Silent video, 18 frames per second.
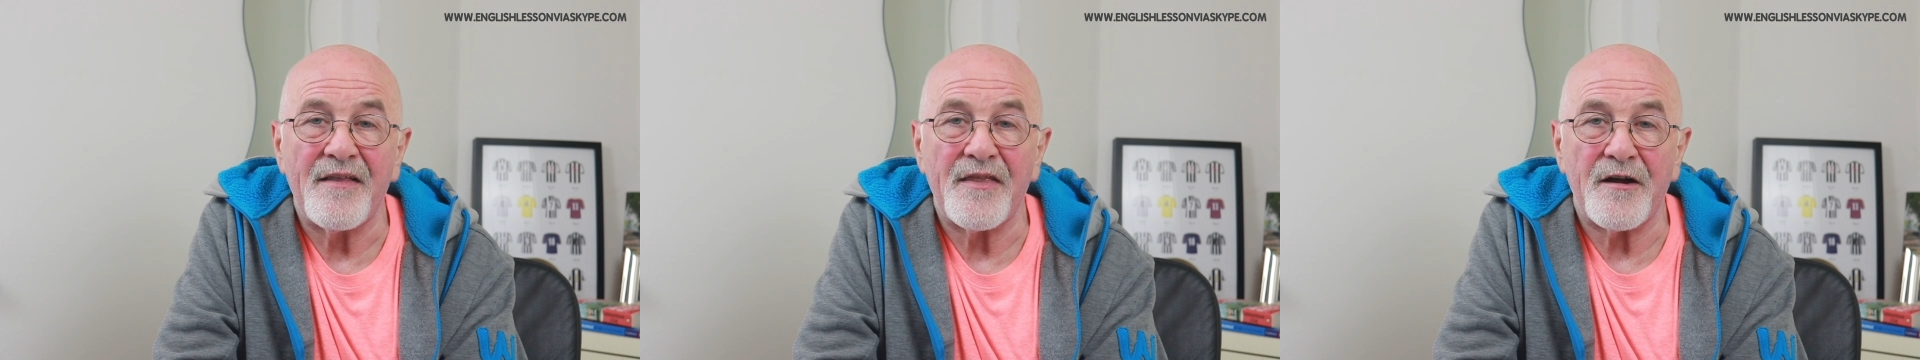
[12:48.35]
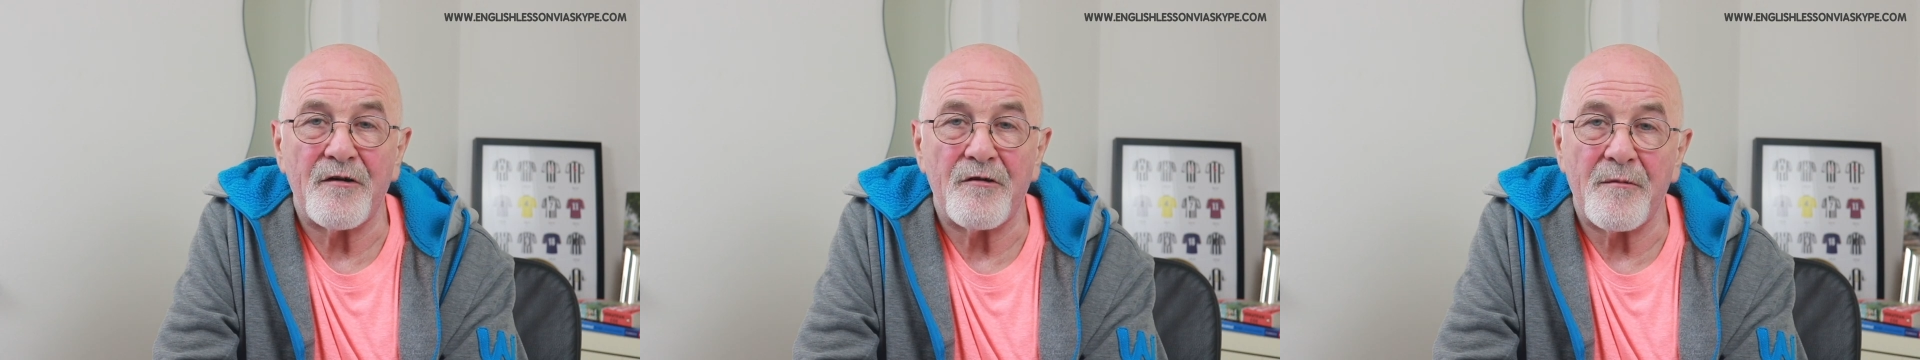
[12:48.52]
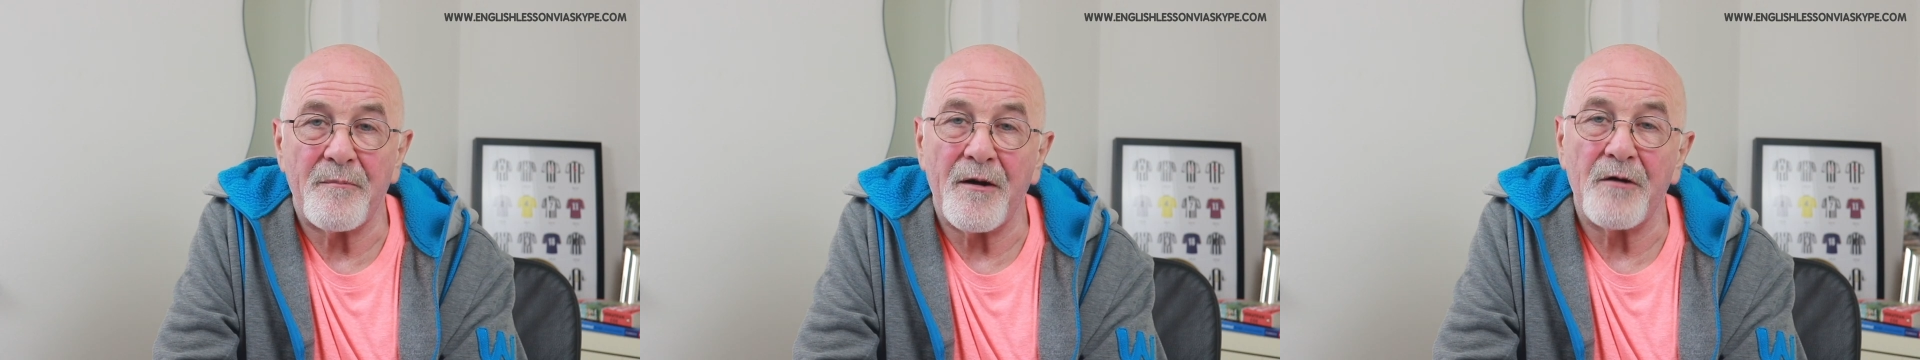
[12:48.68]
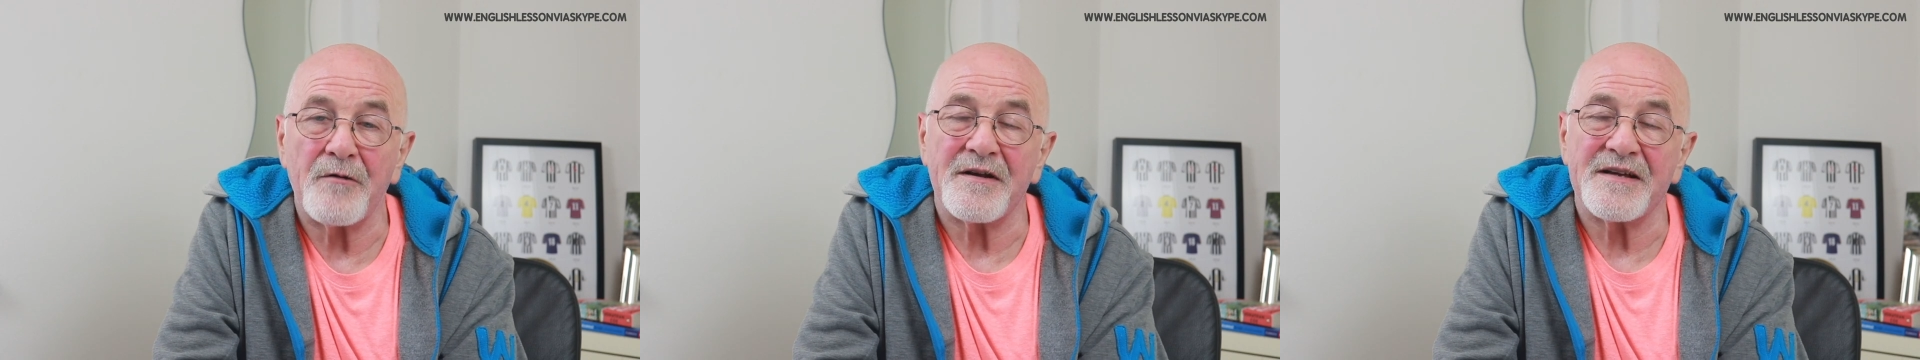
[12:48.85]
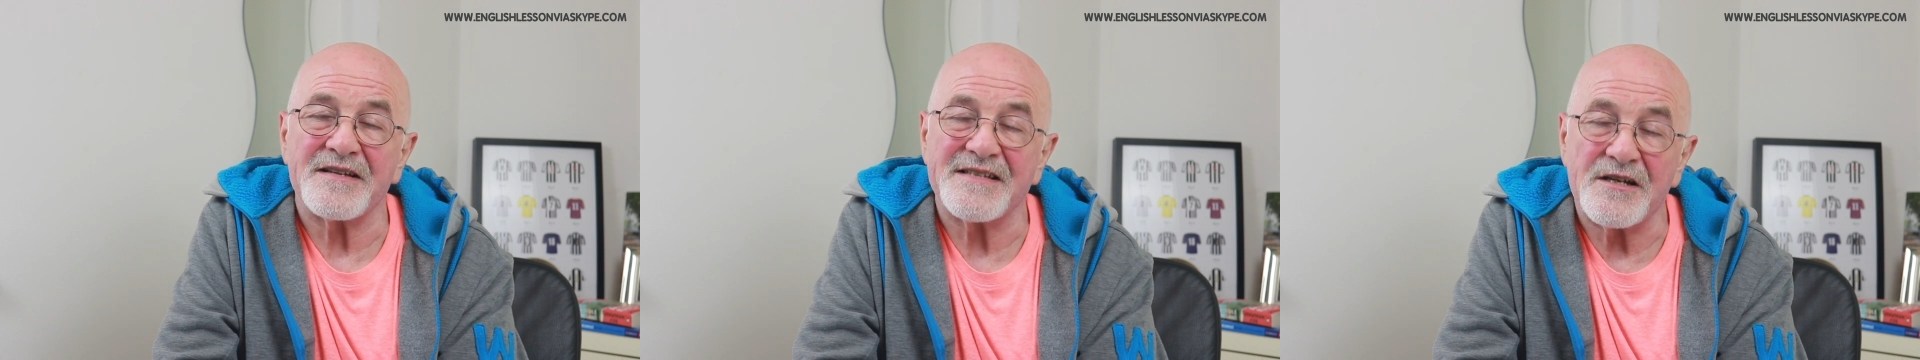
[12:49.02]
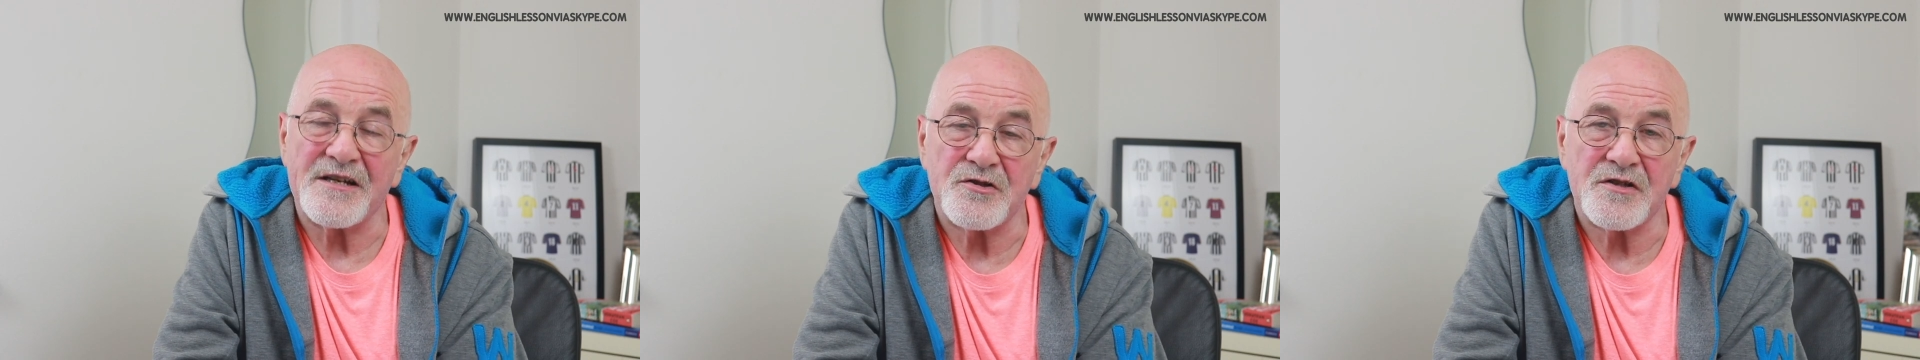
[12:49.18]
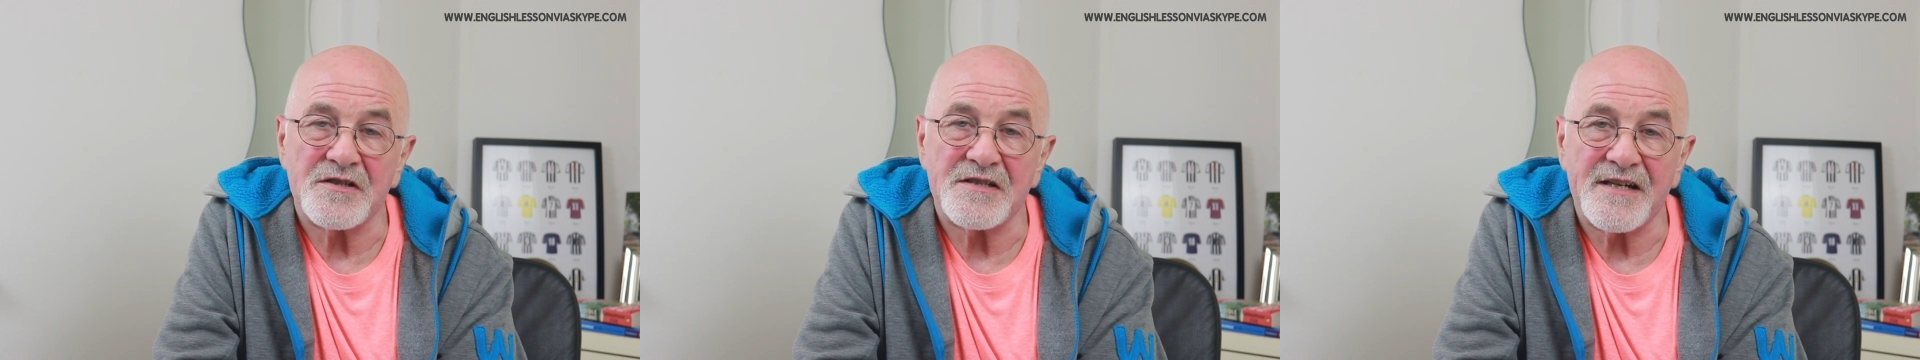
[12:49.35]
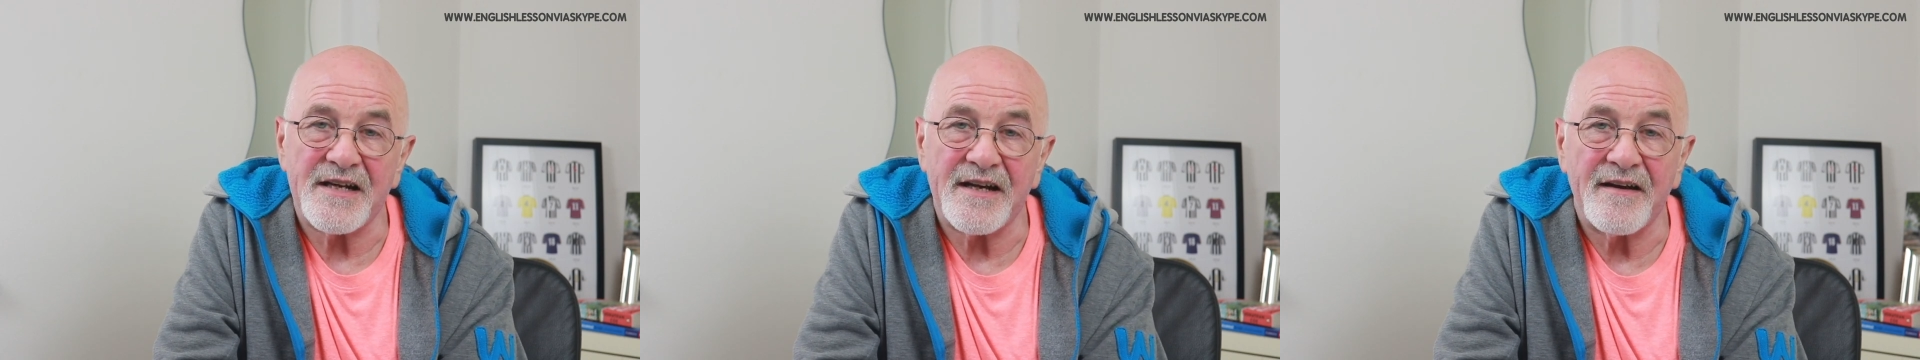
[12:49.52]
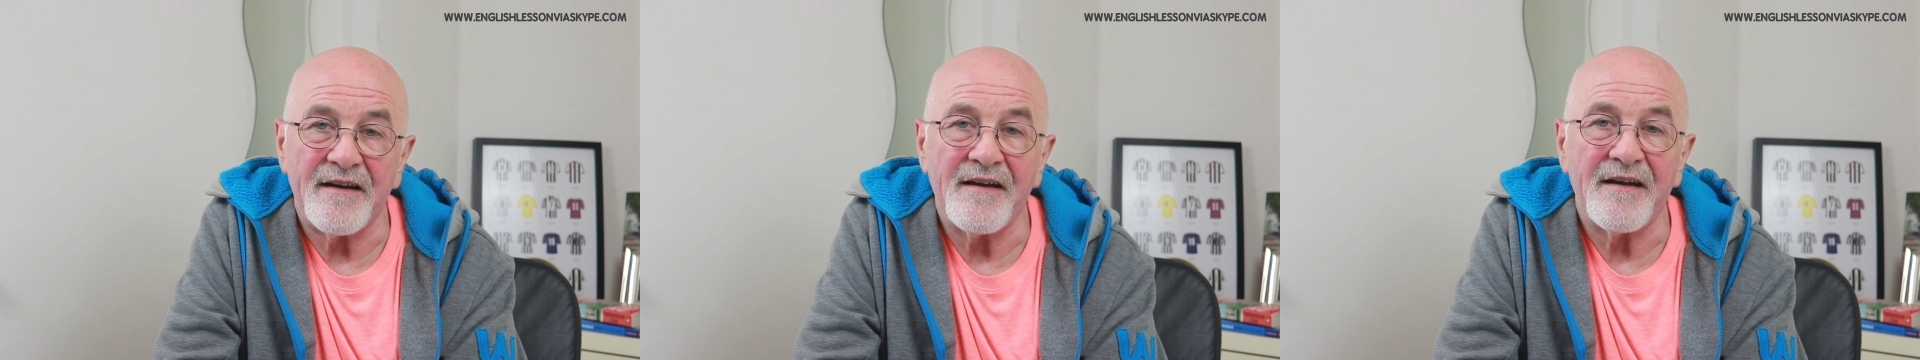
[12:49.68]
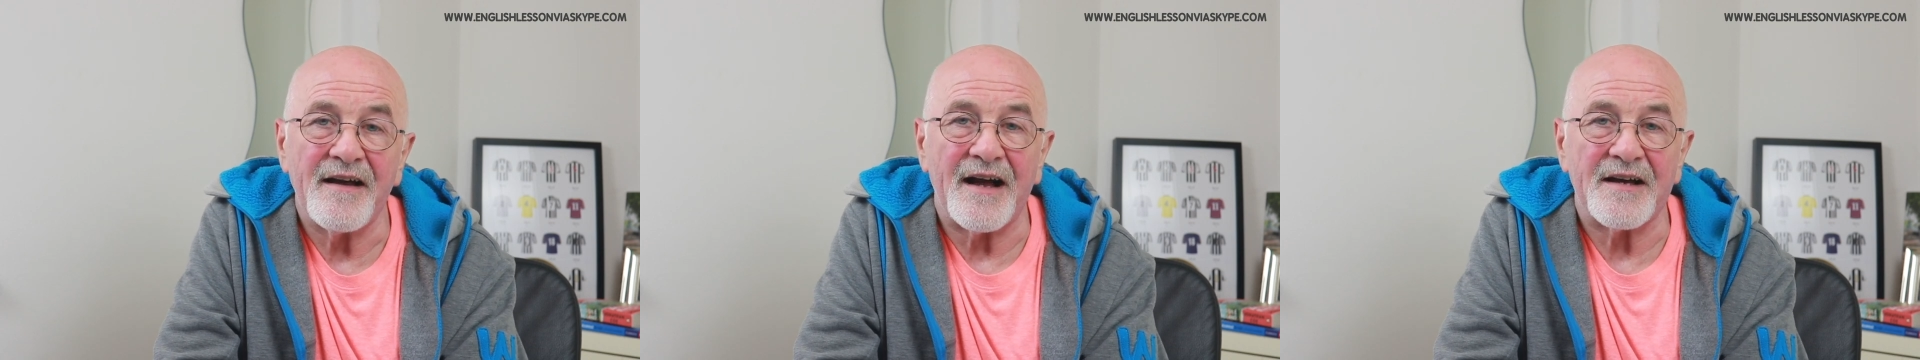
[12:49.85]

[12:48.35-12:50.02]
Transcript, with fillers: they're about as interesting